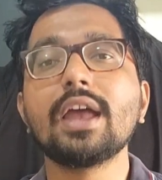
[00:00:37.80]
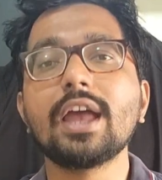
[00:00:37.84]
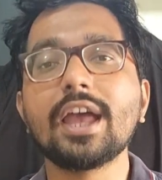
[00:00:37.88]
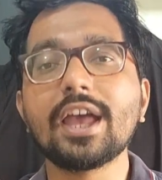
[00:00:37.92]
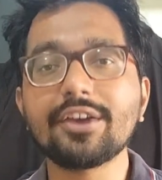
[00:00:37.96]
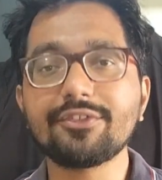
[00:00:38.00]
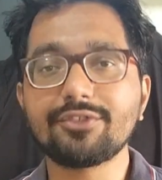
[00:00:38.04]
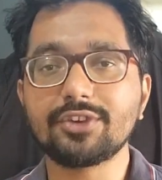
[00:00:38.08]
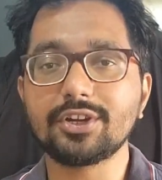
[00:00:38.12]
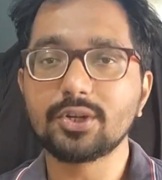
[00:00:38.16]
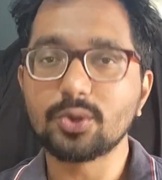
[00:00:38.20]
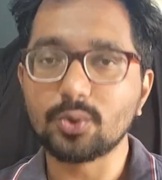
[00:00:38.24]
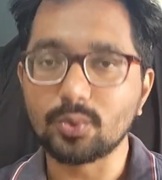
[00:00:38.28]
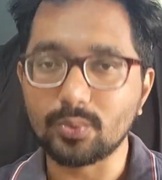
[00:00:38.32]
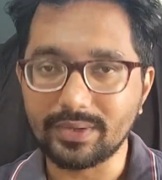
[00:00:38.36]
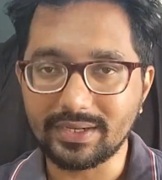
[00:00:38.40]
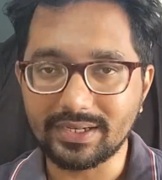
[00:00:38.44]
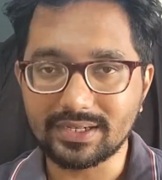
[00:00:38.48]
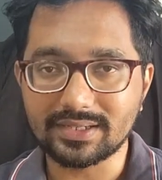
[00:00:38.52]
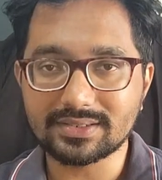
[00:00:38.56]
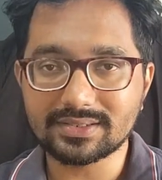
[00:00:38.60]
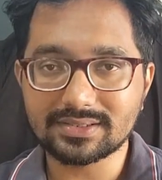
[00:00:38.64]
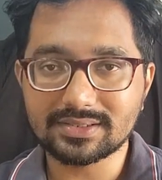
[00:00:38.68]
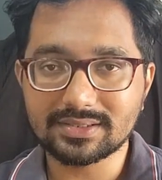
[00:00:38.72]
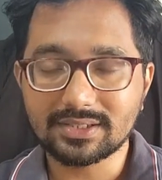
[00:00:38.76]
every 2
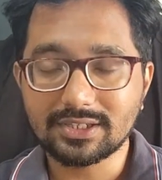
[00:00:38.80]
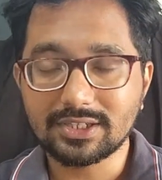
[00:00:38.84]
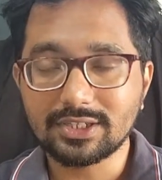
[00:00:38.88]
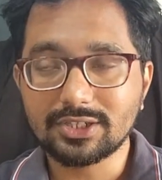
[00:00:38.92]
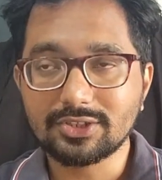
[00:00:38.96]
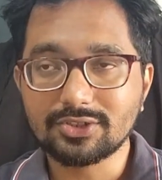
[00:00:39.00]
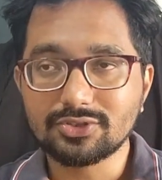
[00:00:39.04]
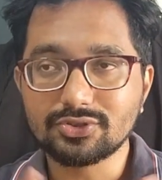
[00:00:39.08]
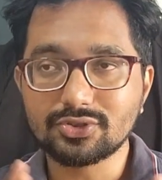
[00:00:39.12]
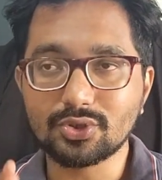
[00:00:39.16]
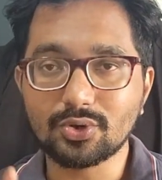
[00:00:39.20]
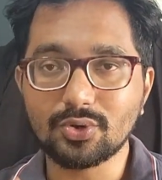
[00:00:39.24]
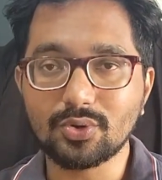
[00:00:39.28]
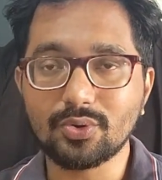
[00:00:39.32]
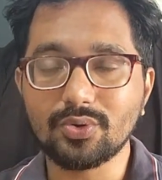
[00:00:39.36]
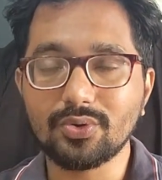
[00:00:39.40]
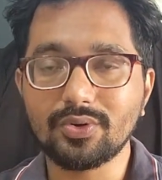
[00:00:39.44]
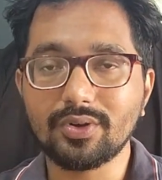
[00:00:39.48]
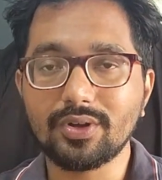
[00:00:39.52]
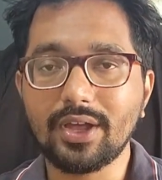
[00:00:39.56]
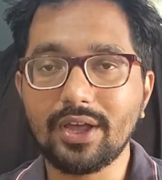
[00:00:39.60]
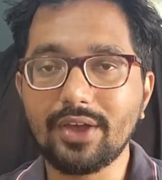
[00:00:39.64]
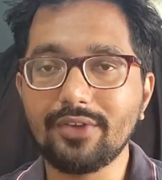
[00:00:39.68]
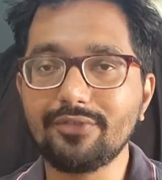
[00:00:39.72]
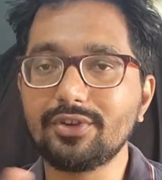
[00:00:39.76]
weeks. So
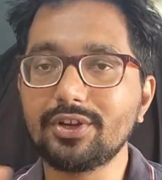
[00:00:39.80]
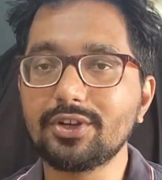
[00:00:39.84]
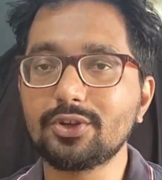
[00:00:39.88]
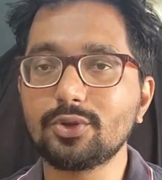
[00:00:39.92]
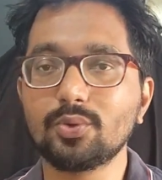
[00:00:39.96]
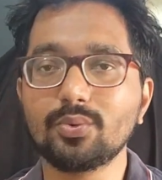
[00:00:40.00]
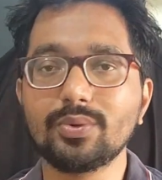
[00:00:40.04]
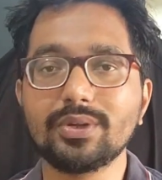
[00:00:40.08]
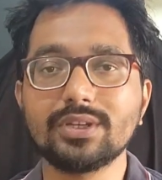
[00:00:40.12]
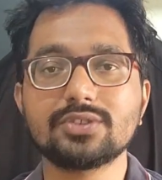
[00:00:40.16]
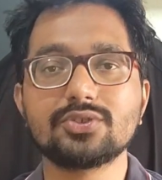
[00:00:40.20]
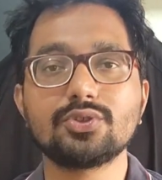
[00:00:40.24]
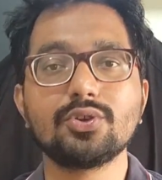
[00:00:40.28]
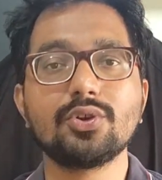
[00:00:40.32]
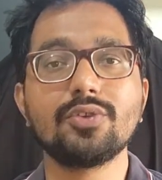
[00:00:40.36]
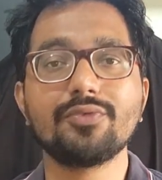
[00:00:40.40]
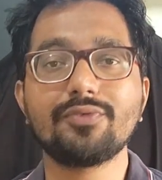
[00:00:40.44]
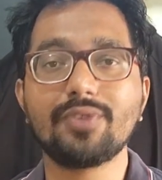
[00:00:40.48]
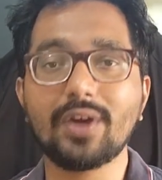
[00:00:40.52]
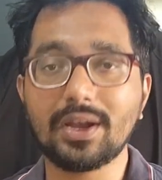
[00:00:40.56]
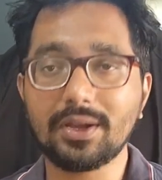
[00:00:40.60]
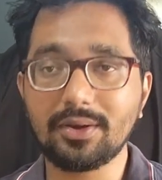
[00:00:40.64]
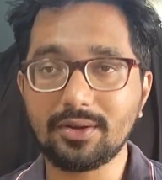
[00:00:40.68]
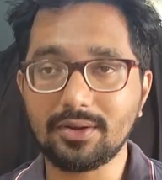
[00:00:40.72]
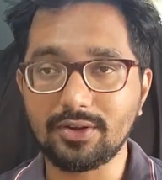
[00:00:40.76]
every 2 weeks you'll
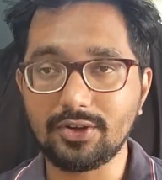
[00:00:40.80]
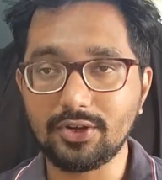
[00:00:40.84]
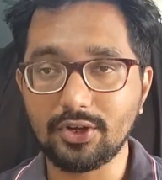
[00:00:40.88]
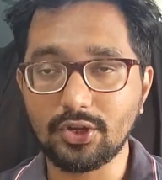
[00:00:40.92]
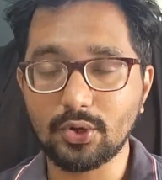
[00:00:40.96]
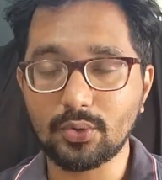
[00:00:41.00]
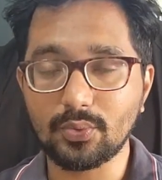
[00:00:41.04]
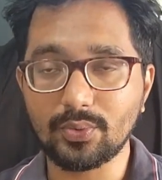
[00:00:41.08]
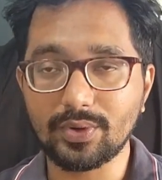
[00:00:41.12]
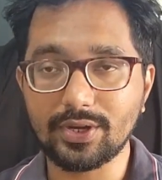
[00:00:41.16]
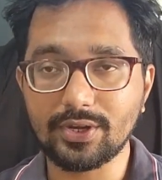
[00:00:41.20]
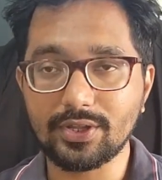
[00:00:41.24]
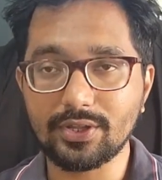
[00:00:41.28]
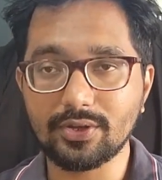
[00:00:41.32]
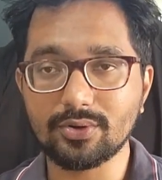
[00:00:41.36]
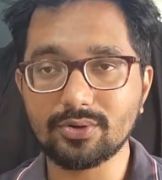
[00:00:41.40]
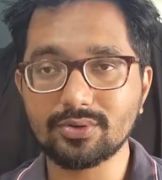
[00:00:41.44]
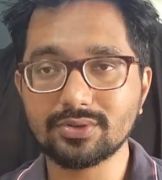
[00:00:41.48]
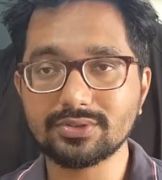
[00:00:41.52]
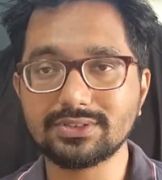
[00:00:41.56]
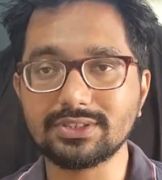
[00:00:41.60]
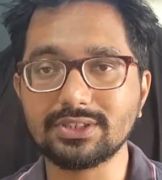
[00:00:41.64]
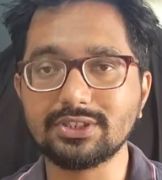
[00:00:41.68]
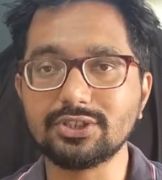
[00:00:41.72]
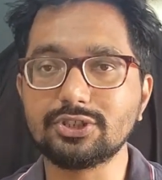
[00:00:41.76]
find new
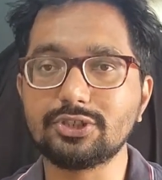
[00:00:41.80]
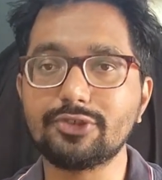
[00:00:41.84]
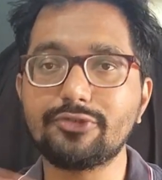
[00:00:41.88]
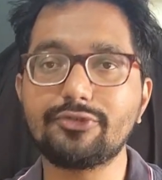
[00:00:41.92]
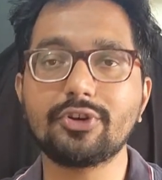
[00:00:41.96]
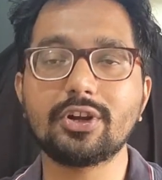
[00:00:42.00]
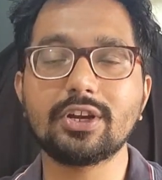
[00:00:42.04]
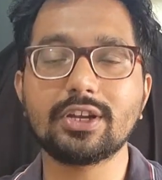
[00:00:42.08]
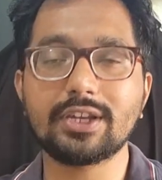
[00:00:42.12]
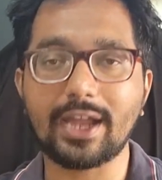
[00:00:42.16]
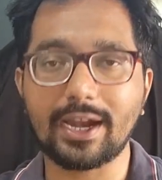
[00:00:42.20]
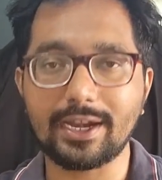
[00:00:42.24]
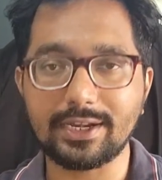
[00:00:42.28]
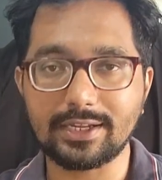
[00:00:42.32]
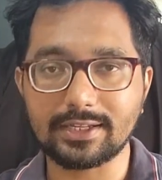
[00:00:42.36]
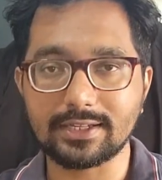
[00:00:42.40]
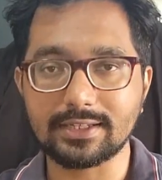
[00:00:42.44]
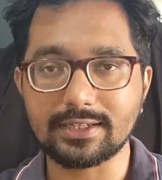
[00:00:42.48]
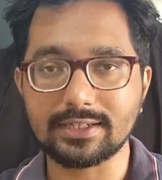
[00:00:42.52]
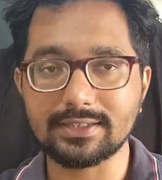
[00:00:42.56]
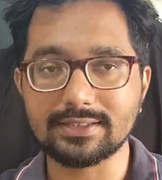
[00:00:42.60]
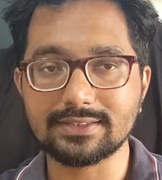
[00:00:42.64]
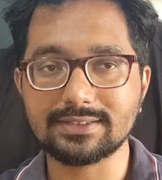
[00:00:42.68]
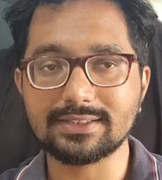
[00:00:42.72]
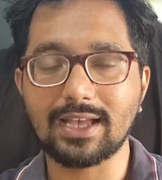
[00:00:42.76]
videos in different
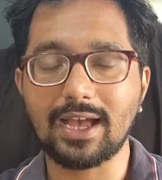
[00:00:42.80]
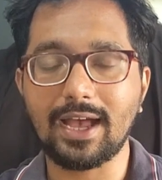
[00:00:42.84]
categories.